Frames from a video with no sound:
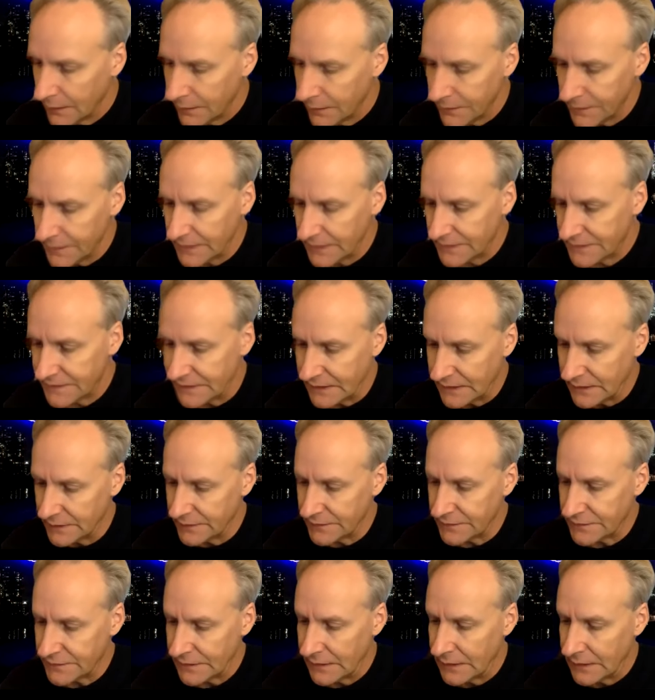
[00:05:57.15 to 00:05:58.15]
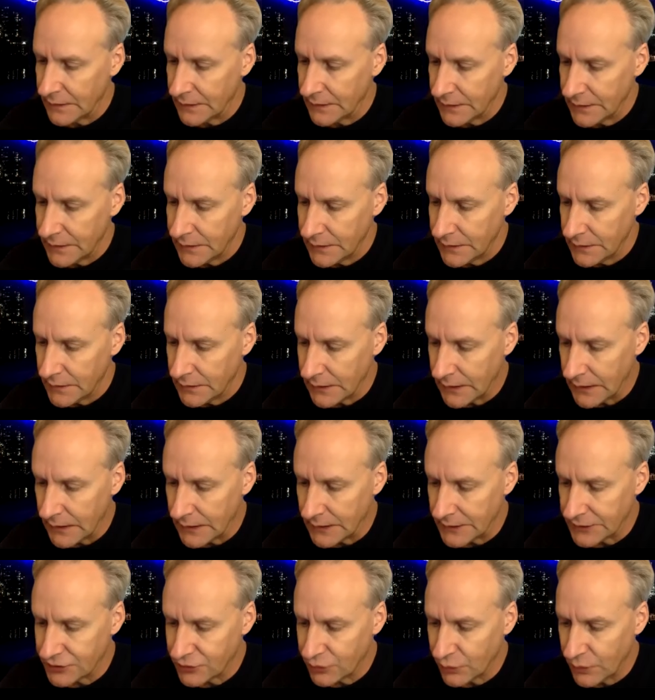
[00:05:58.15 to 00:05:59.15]
This is
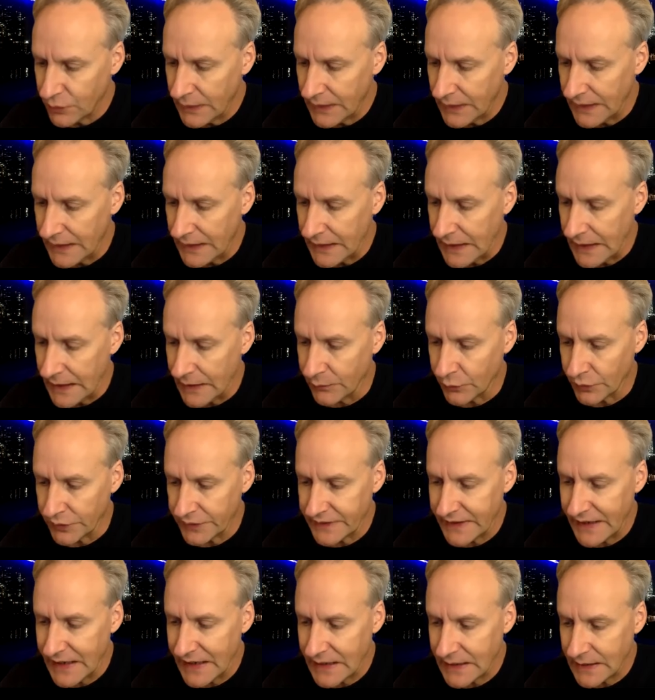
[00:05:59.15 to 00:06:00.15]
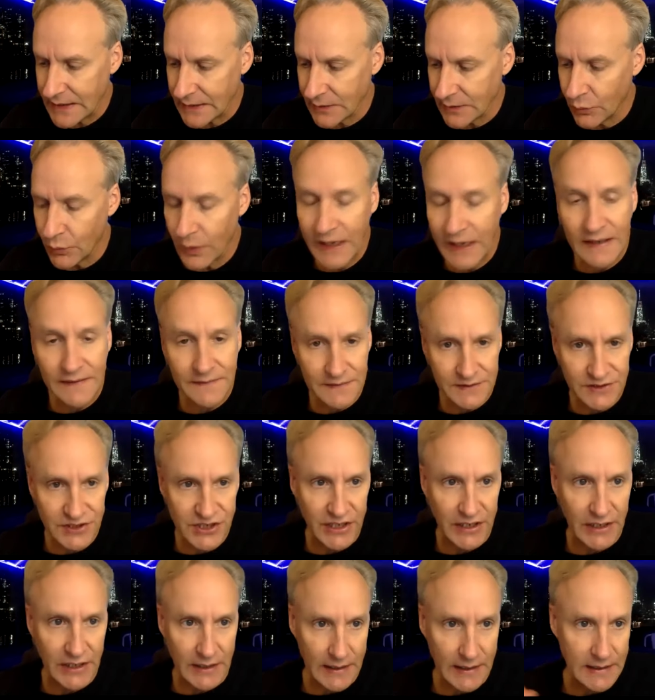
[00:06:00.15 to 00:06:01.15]
20, and we're taking away the
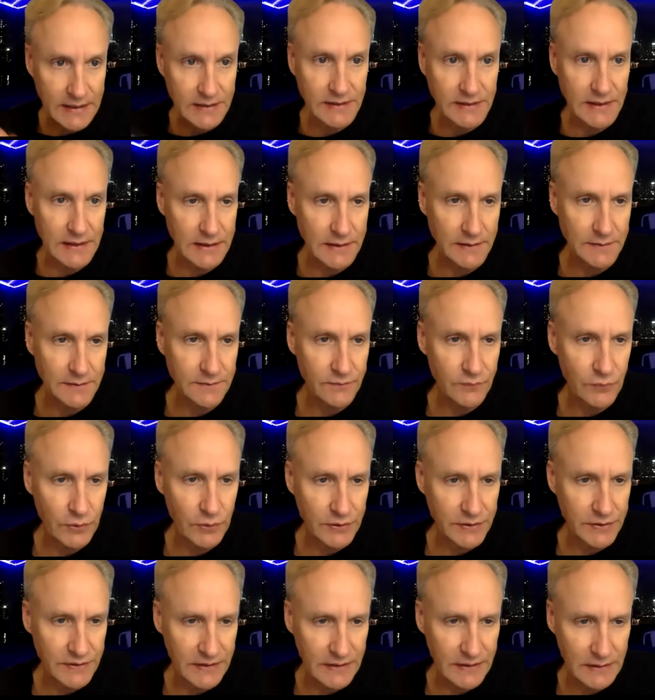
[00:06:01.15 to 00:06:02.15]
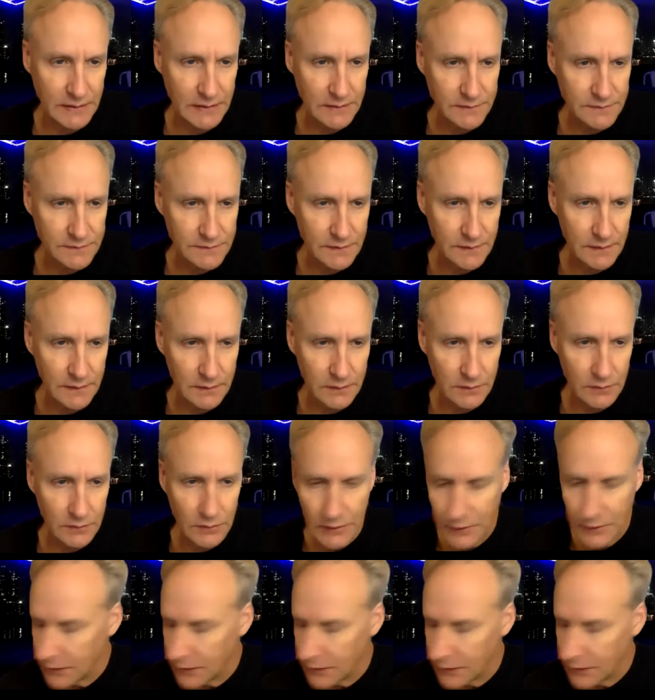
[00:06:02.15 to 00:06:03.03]
g and getting the 14. So